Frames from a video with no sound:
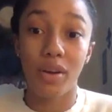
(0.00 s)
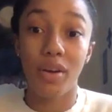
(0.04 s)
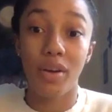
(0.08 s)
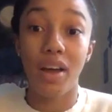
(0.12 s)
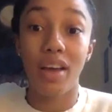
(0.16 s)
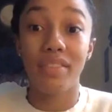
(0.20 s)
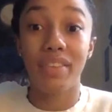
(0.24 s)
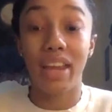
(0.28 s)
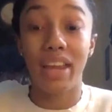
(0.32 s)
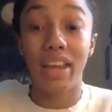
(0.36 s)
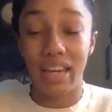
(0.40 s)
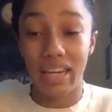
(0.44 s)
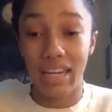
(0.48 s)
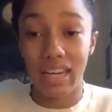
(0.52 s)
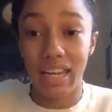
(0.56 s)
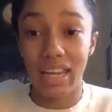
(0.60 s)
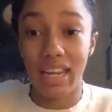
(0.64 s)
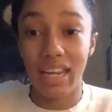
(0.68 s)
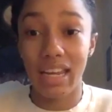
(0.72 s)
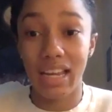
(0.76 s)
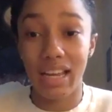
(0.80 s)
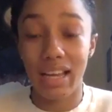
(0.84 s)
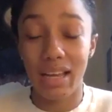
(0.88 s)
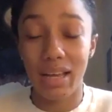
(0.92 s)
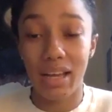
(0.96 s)
don't have
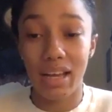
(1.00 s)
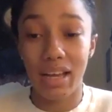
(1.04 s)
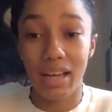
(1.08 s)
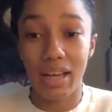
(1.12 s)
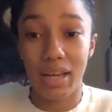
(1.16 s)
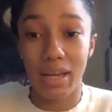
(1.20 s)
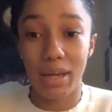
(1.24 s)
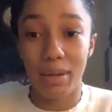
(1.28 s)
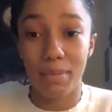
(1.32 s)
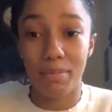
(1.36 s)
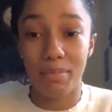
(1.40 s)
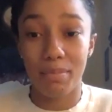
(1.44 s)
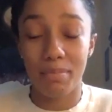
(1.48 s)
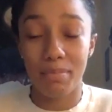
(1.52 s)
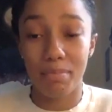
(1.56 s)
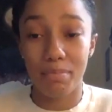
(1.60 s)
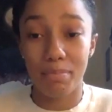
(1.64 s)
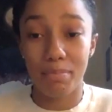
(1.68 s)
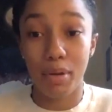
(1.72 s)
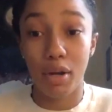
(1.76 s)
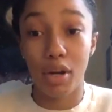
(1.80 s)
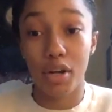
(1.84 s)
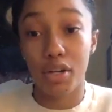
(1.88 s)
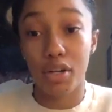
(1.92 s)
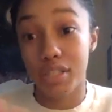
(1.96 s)
any
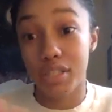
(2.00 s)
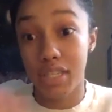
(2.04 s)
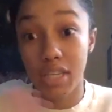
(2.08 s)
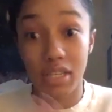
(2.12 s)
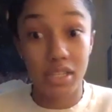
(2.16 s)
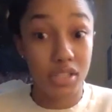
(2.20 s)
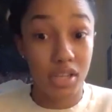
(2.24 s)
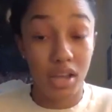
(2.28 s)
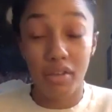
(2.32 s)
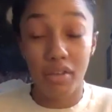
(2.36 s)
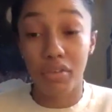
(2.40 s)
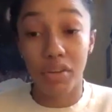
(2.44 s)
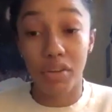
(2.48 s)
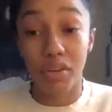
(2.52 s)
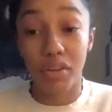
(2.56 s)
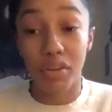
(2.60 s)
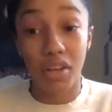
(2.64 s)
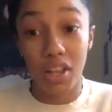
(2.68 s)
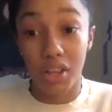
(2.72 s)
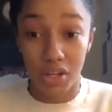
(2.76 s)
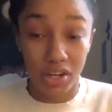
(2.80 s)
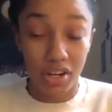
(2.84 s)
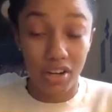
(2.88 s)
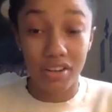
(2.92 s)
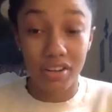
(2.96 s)
persons of
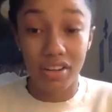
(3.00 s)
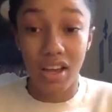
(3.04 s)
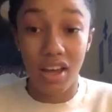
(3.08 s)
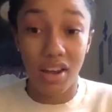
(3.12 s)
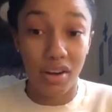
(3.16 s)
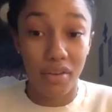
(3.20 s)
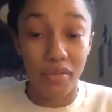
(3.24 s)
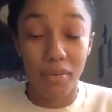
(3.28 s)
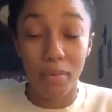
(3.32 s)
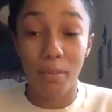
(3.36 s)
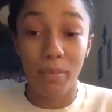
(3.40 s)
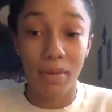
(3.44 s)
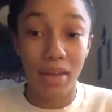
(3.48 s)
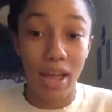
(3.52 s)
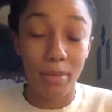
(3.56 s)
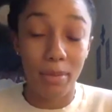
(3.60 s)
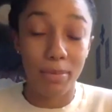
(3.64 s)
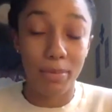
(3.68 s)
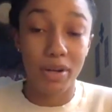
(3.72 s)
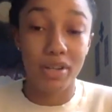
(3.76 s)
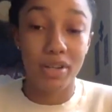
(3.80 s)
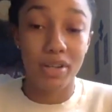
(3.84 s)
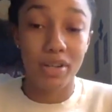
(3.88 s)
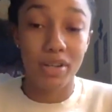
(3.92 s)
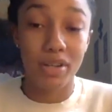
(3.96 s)
color, not even
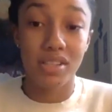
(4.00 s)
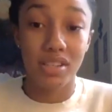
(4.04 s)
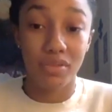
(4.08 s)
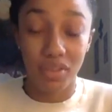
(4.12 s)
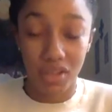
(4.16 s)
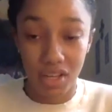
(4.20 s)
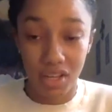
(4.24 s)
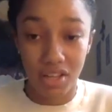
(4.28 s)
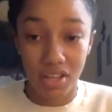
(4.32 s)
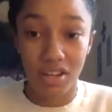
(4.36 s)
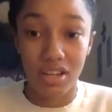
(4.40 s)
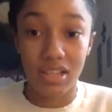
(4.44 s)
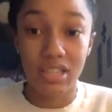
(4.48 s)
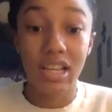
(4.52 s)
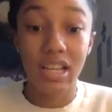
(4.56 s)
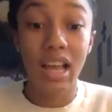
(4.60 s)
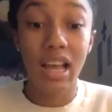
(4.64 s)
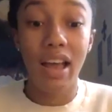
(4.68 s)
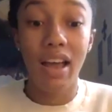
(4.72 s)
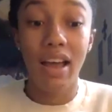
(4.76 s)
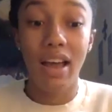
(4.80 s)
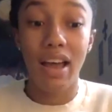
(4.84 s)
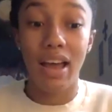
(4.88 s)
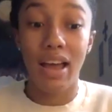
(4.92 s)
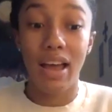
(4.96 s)
Black persons of color,
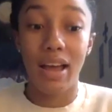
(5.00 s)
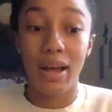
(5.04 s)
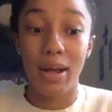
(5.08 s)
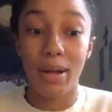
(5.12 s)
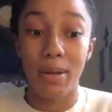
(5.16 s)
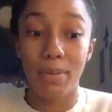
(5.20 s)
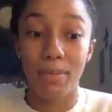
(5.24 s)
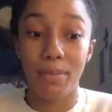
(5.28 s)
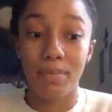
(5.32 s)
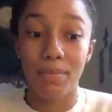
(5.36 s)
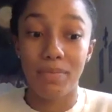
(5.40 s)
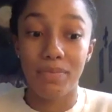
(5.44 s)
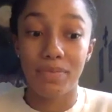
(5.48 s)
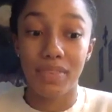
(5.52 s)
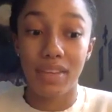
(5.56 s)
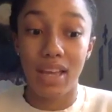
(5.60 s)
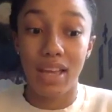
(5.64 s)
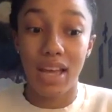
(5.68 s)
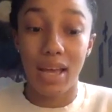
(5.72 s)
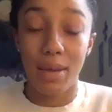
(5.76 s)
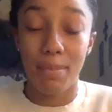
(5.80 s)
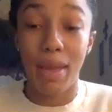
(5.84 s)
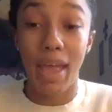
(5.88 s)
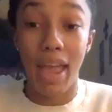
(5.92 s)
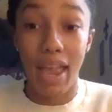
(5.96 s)

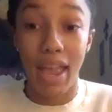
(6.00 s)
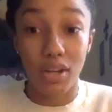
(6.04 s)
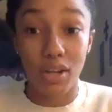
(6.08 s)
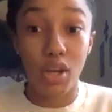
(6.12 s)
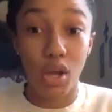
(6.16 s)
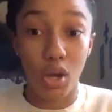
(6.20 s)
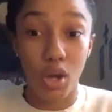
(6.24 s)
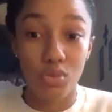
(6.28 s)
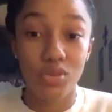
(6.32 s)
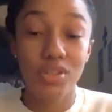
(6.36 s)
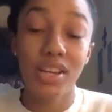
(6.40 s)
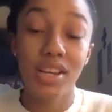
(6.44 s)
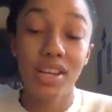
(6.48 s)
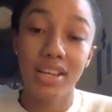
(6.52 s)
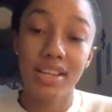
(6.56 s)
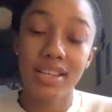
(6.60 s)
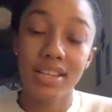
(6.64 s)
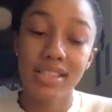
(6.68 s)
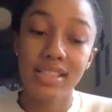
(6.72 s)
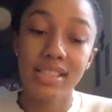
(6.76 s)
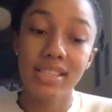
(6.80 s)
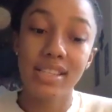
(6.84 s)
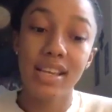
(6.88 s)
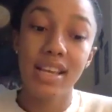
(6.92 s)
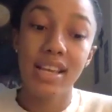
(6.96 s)
head
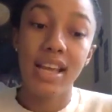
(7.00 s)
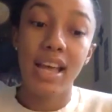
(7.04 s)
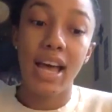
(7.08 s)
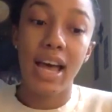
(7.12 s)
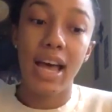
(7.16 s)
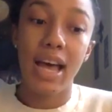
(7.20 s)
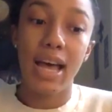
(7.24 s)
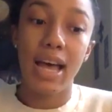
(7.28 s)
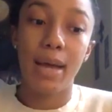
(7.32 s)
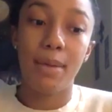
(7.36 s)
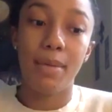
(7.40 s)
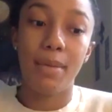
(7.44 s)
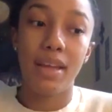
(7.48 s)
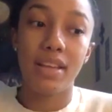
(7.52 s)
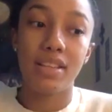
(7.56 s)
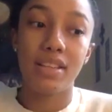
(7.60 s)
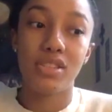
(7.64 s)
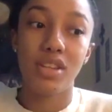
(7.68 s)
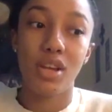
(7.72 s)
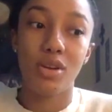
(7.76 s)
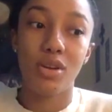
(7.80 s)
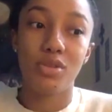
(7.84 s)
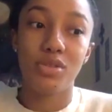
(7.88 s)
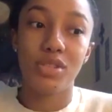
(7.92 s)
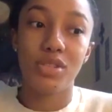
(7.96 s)
coaches. And
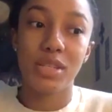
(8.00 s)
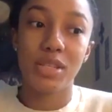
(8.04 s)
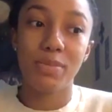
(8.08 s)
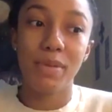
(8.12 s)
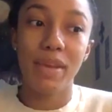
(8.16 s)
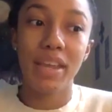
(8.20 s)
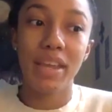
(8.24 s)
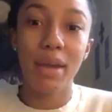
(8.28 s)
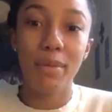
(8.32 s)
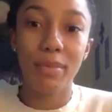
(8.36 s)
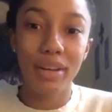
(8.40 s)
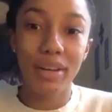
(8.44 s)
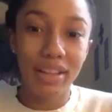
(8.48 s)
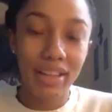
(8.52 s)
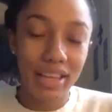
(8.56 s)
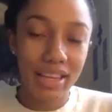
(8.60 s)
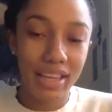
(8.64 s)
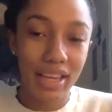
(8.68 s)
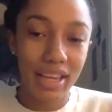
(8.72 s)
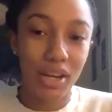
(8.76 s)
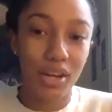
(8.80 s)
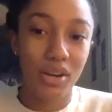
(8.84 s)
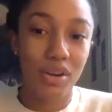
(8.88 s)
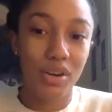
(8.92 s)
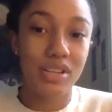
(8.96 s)
so just being able to
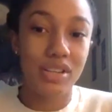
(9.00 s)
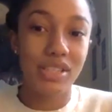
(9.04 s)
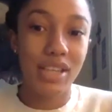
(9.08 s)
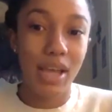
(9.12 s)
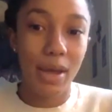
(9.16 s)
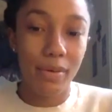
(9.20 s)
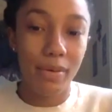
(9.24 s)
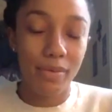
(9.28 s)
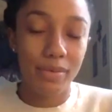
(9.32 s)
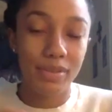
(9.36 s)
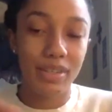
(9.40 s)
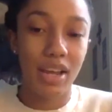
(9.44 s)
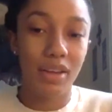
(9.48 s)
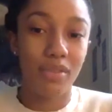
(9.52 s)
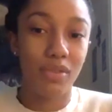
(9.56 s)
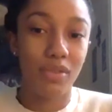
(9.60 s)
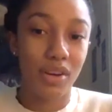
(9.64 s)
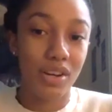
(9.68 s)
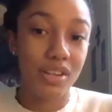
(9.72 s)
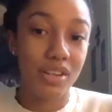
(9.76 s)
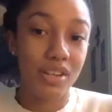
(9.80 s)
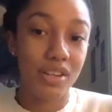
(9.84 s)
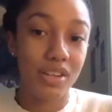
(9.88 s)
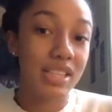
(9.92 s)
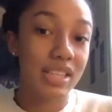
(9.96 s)
like increase that
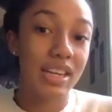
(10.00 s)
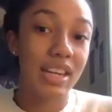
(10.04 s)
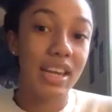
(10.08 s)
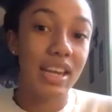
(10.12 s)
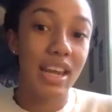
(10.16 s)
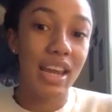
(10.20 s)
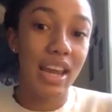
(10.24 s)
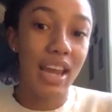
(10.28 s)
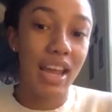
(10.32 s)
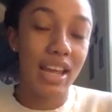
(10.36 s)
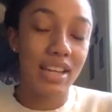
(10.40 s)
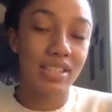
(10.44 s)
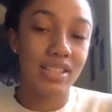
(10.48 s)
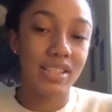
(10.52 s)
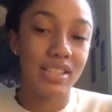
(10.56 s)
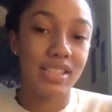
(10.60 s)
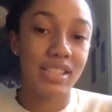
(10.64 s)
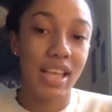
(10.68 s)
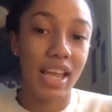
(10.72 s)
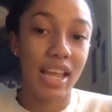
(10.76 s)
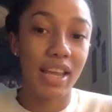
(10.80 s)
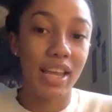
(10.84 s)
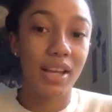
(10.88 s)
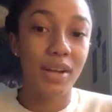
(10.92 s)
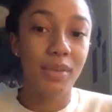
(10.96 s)
diversity and
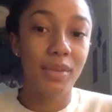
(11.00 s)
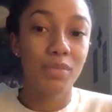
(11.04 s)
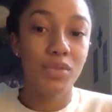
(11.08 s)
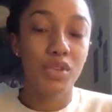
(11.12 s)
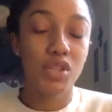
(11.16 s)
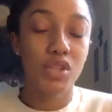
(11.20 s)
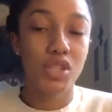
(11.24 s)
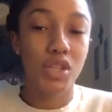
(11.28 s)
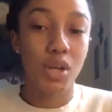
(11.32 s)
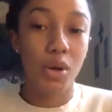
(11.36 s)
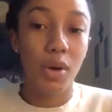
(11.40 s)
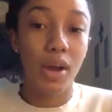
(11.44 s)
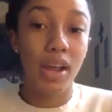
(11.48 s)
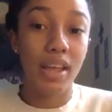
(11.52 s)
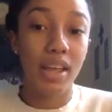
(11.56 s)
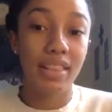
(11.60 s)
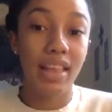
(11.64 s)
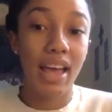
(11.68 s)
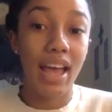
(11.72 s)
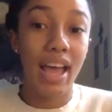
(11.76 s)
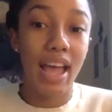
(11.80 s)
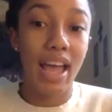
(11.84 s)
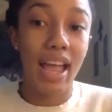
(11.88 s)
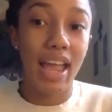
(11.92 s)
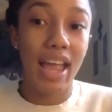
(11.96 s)
just like showing
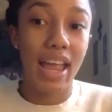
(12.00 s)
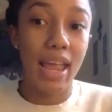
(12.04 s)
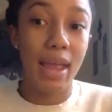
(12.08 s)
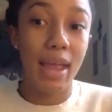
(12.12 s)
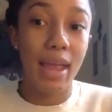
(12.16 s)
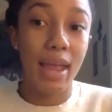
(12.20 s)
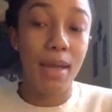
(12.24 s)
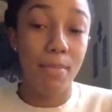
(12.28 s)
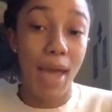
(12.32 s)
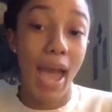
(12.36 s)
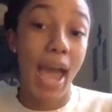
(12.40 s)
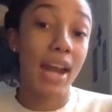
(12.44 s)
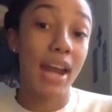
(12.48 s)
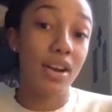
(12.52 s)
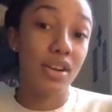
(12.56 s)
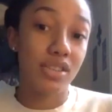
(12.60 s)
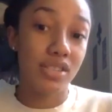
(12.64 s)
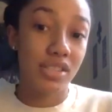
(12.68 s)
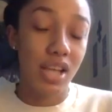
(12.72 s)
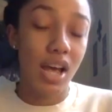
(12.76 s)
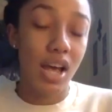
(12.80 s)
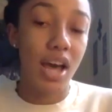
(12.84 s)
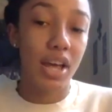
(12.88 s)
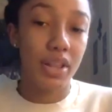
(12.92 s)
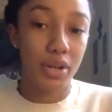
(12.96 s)
that it
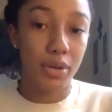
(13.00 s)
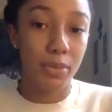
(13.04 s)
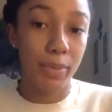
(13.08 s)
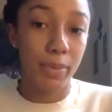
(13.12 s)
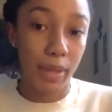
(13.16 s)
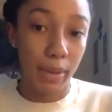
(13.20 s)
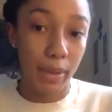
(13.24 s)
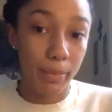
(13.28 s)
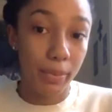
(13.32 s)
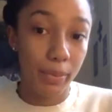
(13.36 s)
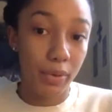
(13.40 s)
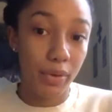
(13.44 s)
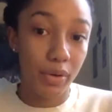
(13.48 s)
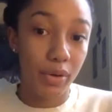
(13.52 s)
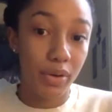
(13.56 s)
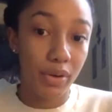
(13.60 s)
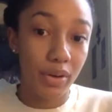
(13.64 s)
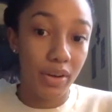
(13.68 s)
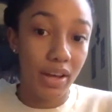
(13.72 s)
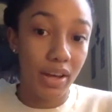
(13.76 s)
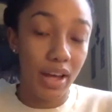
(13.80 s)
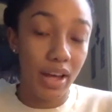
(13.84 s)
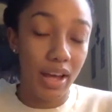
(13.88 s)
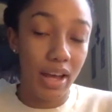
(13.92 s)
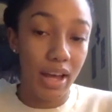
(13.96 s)
matters to other
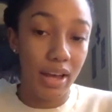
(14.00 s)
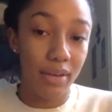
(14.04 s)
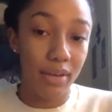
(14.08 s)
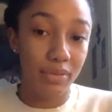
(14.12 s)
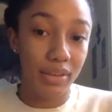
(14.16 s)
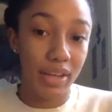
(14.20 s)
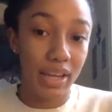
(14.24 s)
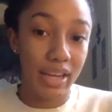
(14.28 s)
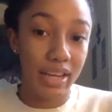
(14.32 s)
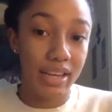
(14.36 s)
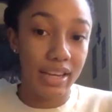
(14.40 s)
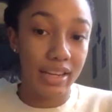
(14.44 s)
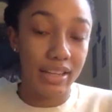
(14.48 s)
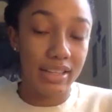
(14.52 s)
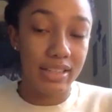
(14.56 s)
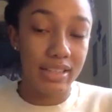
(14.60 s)
people of like